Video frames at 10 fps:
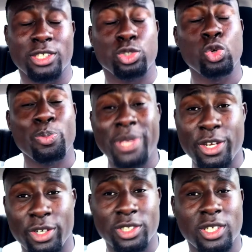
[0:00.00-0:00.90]
It's 2
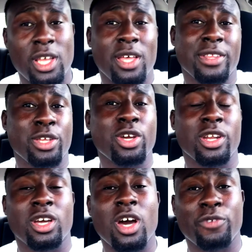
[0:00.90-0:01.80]
meters. Then you're
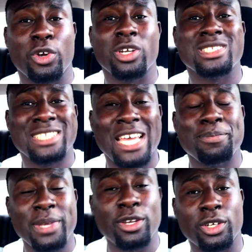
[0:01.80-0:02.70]
gonna cover
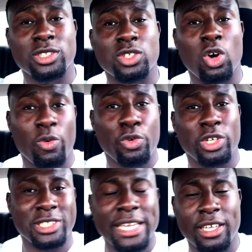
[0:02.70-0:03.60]
10 meters
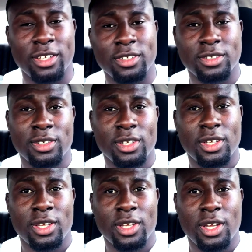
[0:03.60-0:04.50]
over a second.
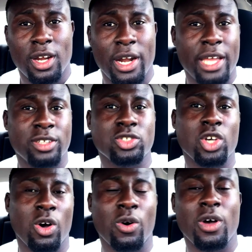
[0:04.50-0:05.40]
All right,
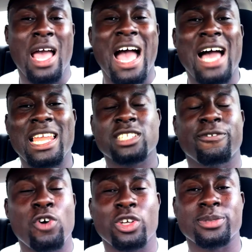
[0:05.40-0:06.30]
so I like
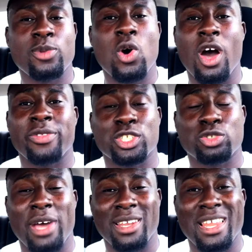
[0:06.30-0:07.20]
to focus more on the
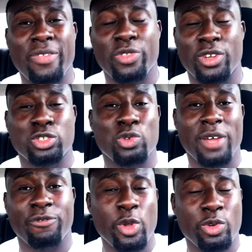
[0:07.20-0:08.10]
stride length and the
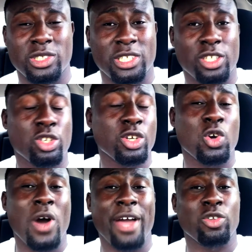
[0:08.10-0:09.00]
stride frequency. You can
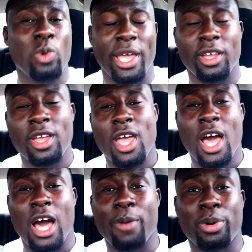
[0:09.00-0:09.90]
go either way,
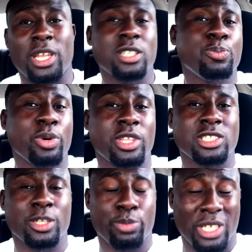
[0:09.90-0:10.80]
but let's put
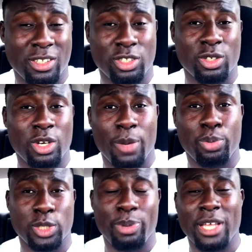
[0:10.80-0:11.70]
this into
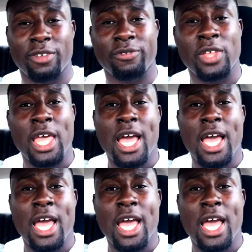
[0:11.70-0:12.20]
perspective.